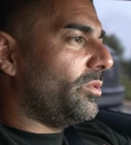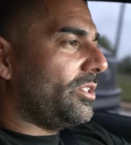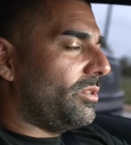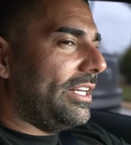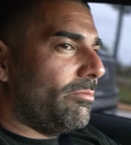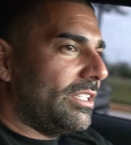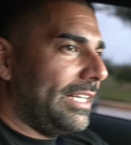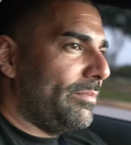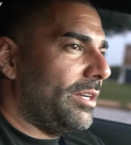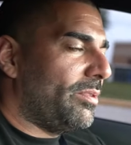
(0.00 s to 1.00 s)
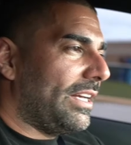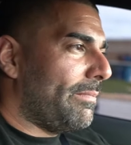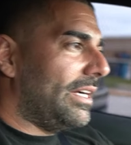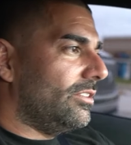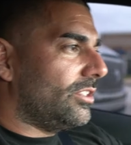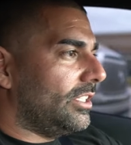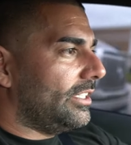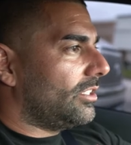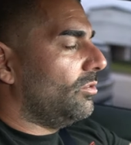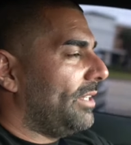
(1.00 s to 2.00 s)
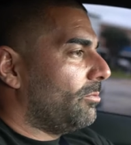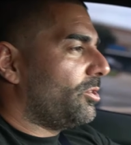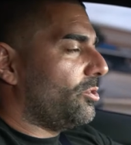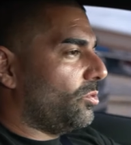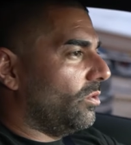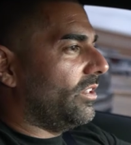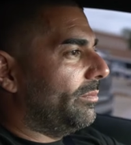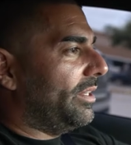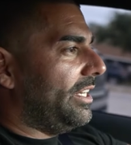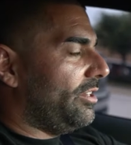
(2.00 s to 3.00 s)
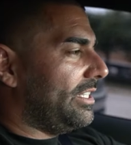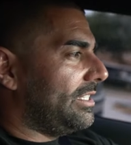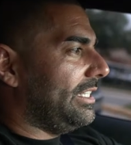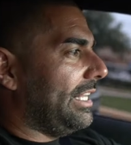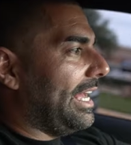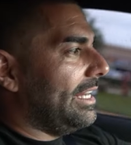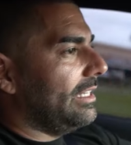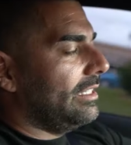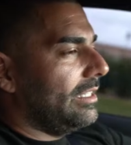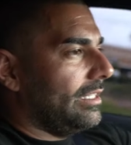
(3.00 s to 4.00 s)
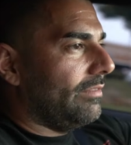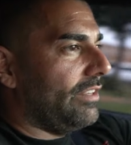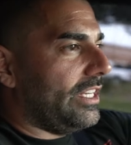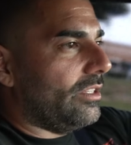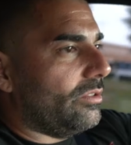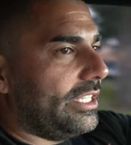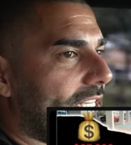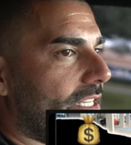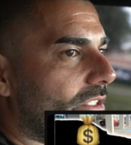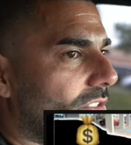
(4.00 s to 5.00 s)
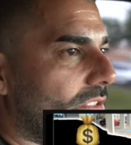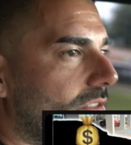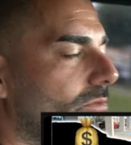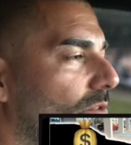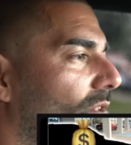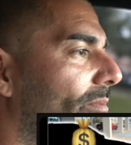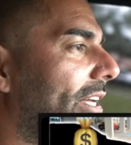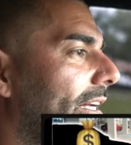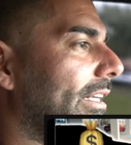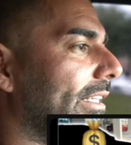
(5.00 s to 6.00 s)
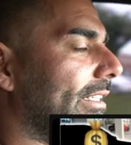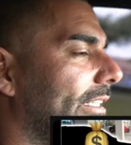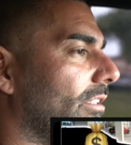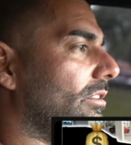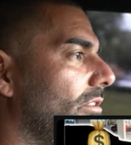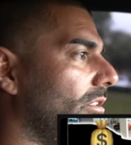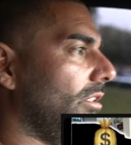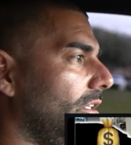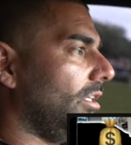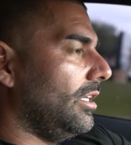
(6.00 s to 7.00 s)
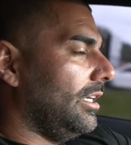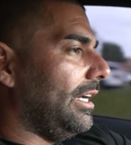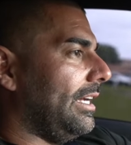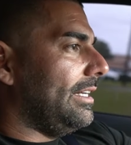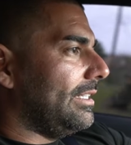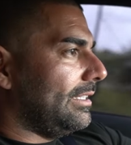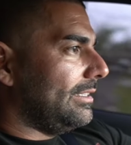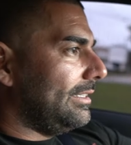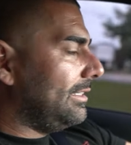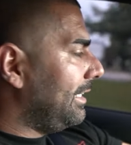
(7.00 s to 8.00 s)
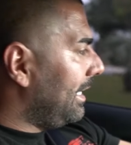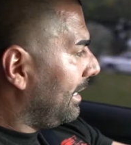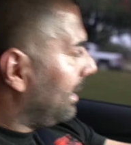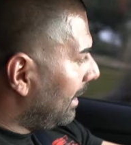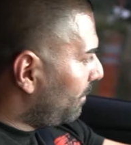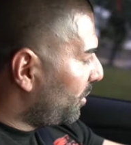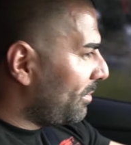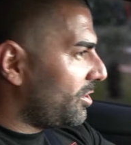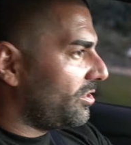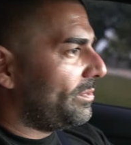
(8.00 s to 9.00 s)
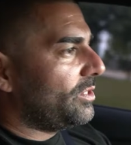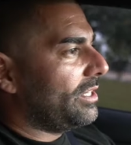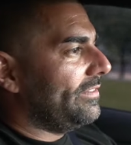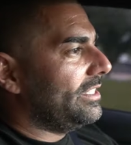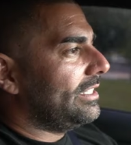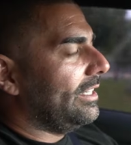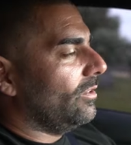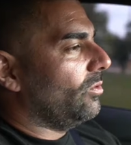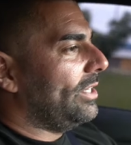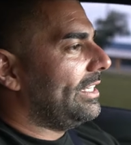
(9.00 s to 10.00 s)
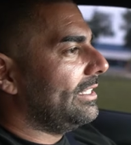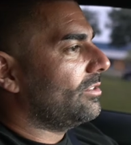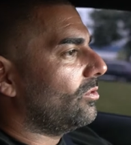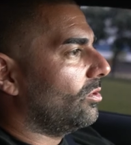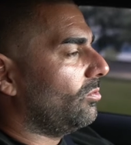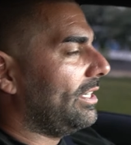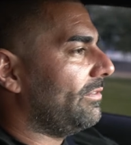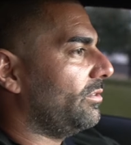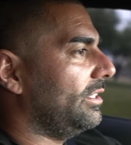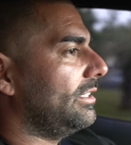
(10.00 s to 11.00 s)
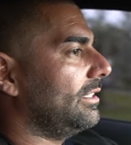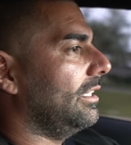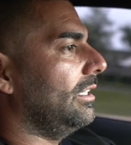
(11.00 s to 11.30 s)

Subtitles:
with this one, I didn't want anybody to put any miles on it, so me and Richard drove up, and you can see that video here. We'll drop that link here. And since then, I've pretty much just been driving this thing on the weekends or whenever it's